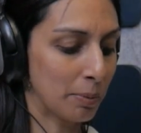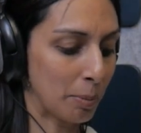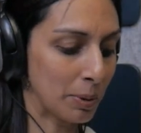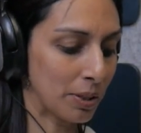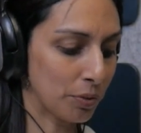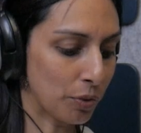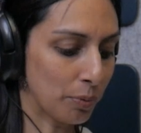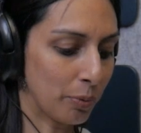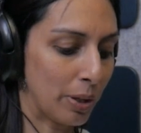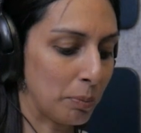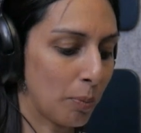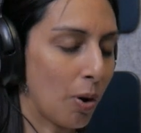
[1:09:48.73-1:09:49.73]
But I remember this from
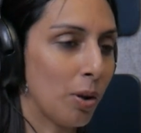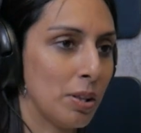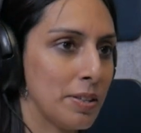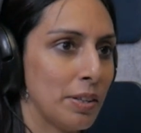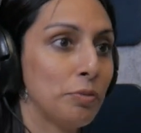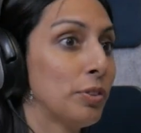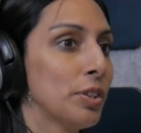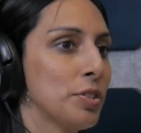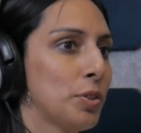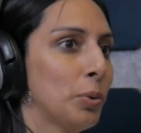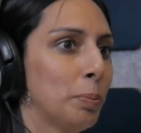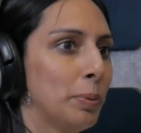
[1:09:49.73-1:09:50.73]
when malls had
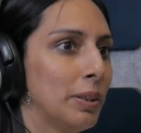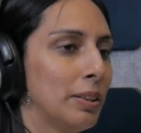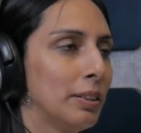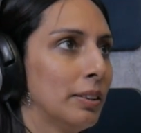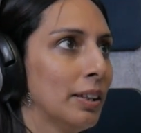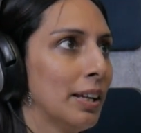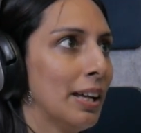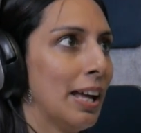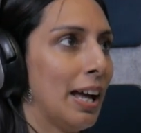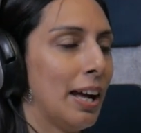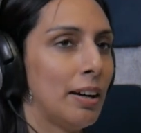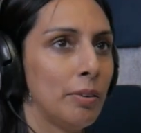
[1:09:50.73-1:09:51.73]
first opened.
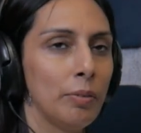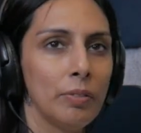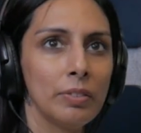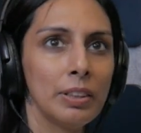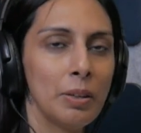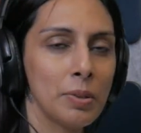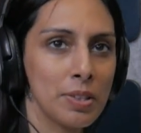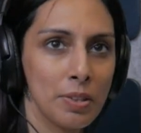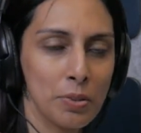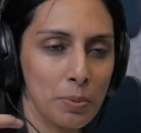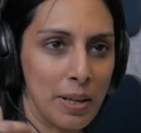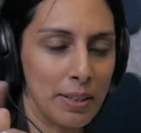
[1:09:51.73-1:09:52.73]
There was
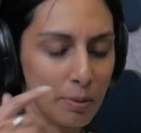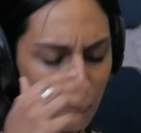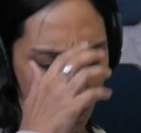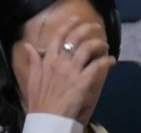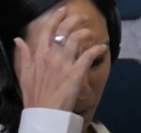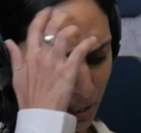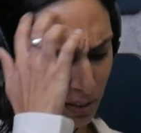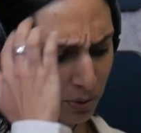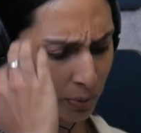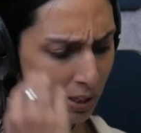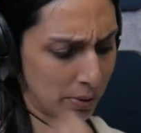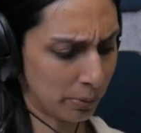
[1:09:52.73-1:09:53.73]
this one in Bombay
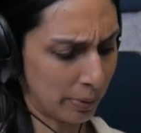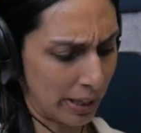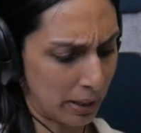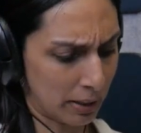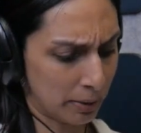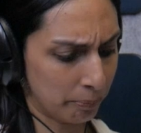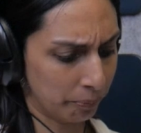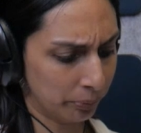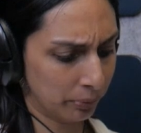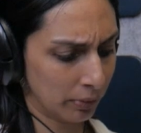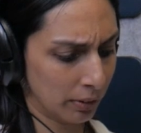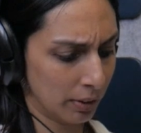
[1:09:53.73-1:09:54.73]
as well where
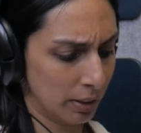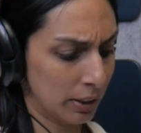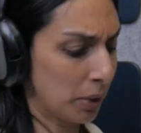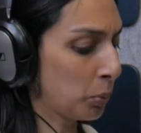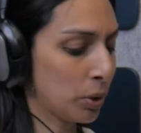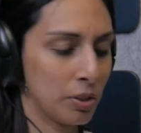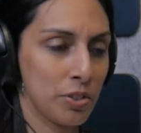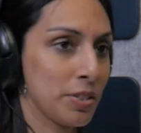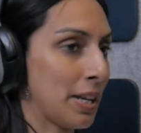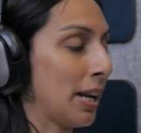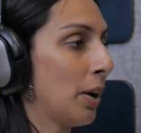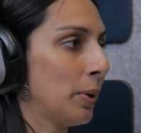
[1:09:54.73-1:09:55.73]
they wouldn't
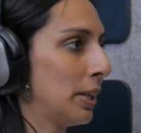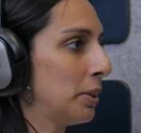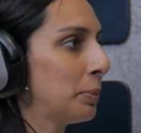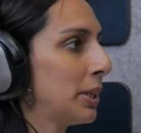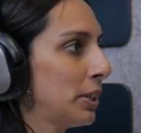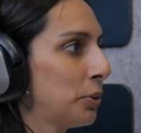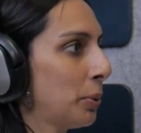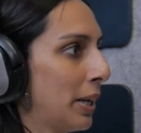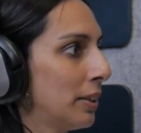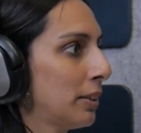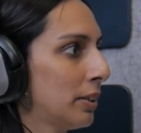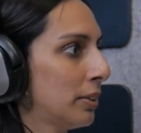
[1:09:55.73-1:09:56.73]
just allow anybody to
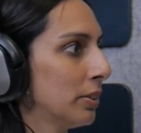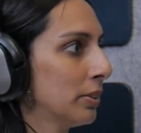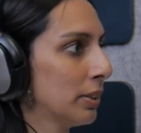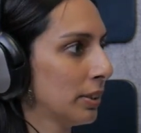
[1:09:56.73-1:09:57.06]
enter.